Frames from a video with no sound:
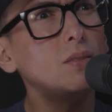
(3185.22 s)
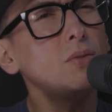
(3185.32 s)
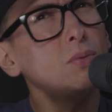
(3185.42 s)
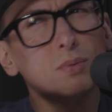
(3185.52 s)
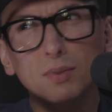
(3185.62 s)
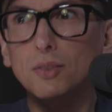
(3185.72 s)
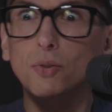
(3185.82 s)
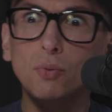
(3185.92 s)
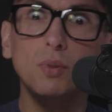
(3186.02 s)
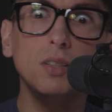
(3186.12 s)
I'm like, you
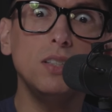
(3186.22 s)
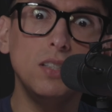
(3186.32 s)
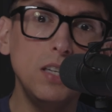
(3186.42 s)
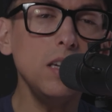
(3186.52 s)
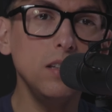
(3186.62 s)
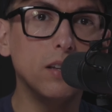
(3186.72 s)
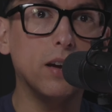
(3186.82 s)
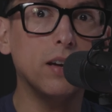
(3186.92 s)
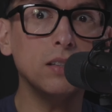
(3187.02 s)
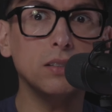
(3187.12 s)
don't really need
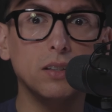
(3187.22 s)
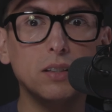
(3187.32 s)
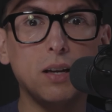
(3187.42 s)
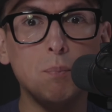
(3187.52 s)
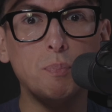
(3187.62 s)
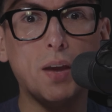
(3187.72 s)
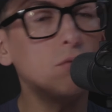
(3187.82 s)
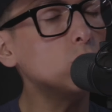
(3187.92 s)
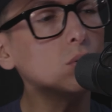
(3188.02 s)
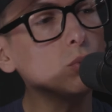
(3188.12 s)
that. Like
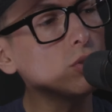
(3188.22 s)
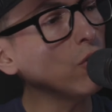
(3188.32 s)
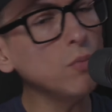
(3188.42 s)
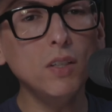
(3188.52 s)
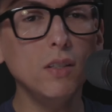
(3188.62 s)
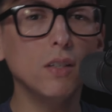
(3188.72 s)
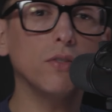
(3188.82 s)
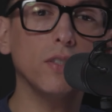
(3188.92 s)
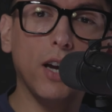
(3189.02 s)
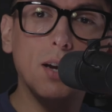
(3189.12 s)
I've worked with so many
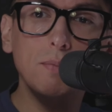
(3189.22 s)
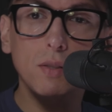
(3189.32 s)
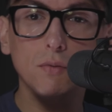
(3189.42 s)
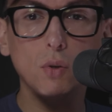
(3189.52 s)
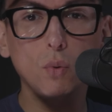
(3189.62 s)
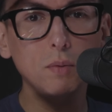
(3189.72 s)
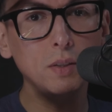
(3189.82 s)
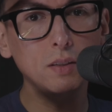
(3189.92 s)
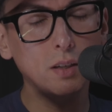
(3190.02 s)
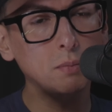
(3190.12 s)
different types of
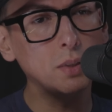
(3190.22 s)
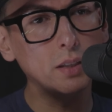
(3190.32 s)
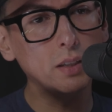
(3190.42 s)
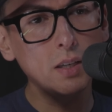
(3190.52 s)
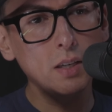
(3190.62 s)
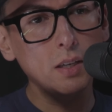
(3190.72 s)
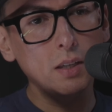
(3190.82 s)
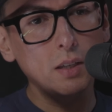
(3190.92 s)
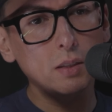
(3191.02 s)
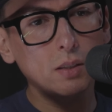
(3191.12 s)
equipment that I'm like,
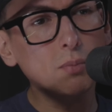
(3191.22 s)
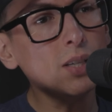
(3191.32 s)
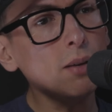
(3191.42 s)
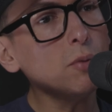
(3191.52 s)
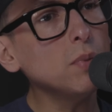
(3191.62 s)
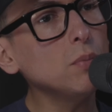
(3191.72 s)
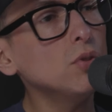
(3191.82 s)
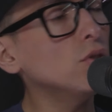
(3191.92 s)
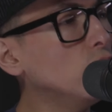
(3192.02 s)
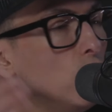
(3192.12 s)
sometimes
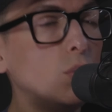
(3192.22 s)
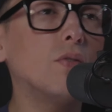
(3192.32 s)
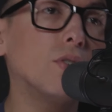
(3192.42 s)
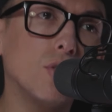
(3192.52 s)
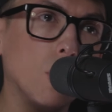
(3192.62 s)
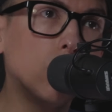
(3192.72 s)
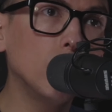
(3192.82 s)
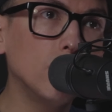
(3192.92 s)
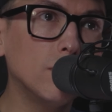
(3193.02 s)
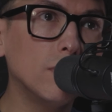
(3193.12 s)
people just do it for
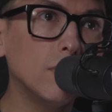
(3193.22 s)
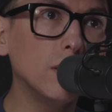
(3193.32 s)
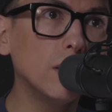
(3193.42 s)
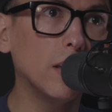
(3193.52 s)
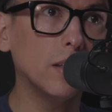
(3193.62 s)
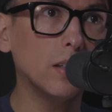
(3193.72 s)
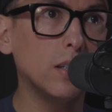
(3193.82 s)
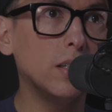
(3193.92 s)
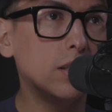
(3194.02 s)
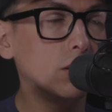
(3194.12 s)
show. Yeah. Like
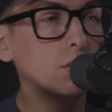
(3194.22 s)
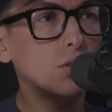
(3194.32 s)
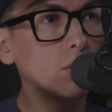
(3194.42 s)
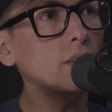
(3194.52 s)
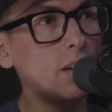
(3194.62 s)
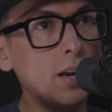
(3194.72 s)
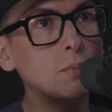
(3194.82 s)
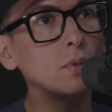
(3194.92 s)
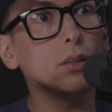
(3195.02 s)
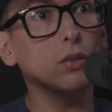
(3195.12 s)
there's certain
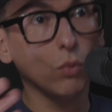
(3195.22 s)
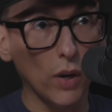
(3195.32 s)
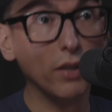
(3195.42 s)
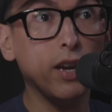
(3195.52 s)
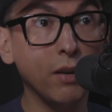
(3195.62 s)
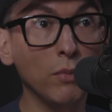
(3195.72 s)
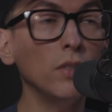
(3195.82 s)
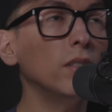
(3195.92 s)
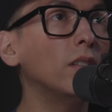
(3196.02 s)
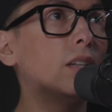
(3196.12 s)
cameras like the Red
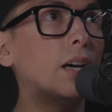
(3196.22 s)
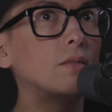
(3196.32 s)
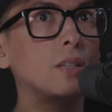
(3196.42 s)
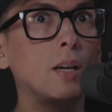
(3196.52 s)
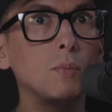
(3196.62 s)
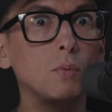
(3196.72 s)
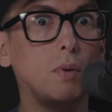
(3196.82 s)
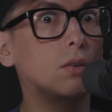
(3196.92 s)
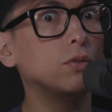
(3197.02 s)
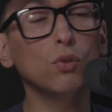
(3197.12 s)
camera that a lot of times
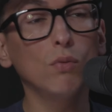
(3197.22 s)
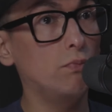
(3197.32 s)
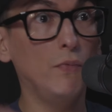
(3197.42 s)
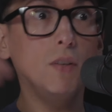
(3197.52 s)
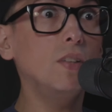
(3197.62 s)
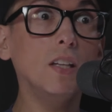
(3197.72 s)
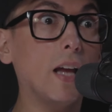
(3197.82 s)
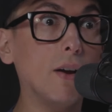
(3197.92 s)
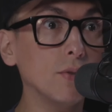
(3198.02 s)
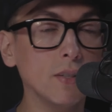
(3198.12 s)
are
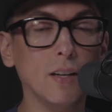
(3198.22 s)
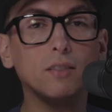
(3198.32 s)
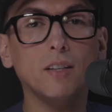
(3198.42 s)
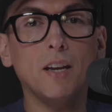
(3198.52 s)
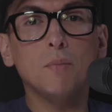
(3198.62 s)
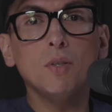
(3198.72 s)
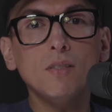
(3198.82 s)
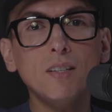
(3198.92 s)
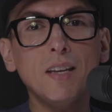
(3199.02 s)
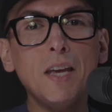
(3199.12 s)
$50,000
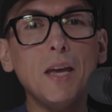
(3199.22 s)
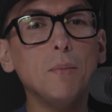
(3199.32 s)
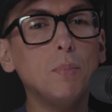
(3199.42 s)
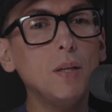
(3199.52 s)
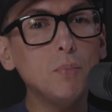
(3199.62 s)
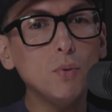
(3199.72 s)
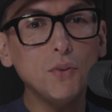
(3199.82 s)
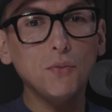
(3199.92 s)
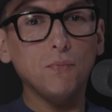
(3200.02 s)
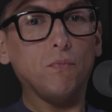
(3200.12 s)
cameras, and
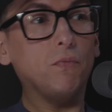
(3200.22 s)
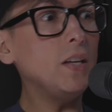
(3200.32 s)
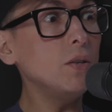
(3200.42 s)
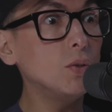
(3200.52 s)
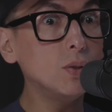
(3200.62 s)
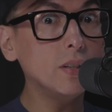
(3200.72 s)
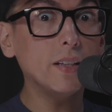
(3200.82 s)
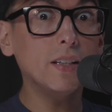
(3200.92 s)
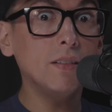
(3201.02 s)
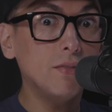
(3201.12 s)
people feel
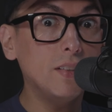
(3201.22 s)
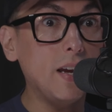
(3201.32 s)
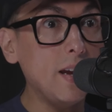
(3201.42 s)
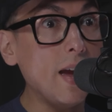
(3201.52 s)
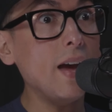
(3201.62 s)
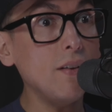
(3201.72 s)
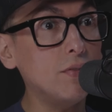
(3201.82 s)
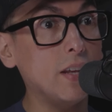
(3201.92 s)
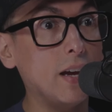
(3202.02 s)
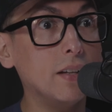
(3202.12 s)
like if they
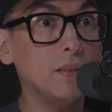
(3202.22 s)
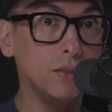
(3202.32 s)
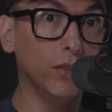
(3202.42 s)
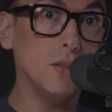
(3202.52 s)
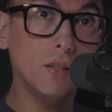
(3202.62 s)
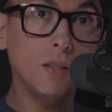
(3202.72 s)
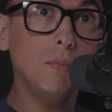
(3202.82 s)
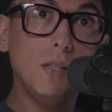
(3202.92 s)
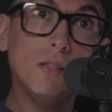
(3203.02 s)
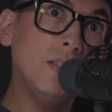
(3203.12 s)
have that, they're going
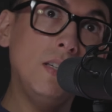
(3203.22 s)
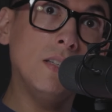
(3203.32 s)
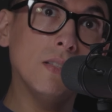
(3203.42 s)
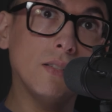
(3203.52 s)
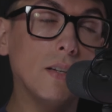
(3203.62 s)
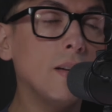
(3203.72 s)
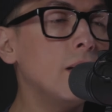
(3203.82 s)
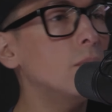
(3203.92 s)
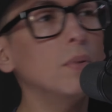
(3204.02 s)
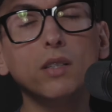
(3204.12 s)
to be seen as like,
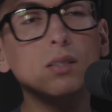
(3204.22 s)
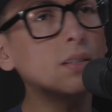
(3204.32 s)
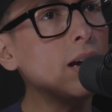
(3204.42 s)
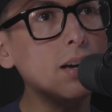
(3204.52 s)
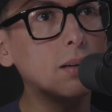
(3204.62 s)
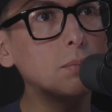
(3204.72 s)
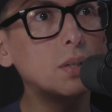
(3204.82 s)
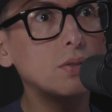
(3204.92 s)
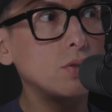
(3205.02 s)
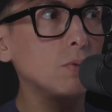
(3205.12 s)
but it's not,
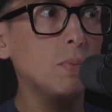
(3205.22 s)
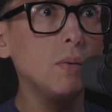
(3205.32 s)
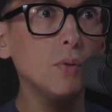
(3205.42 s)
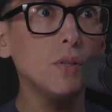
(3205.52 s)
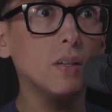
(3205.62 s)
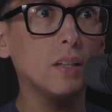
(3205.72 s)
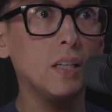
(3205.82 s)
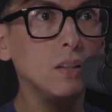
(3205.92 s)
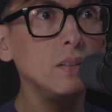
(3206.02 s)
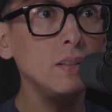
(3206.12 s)
because there's people that are
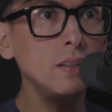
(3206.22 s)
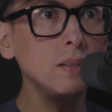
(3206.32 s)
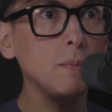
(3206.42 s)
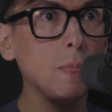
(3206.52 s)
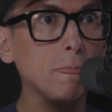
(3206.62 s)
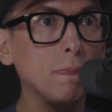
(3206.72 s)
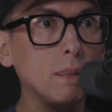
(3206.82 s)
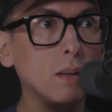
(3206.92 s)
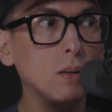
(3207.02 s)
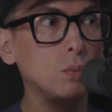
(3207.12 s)
killing it
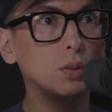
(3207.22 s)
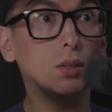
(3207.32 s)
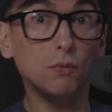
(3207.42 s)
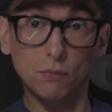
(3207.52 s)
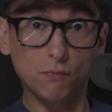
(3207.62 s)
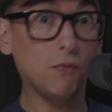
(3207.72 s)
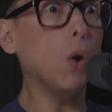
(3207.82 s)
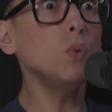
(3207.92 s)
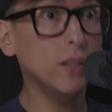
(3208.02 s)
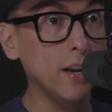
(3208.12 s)
with a
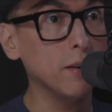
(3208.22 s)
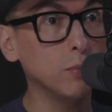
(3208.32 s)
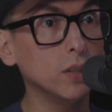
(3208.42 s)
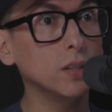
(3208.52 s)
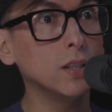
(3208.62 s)
phone camera.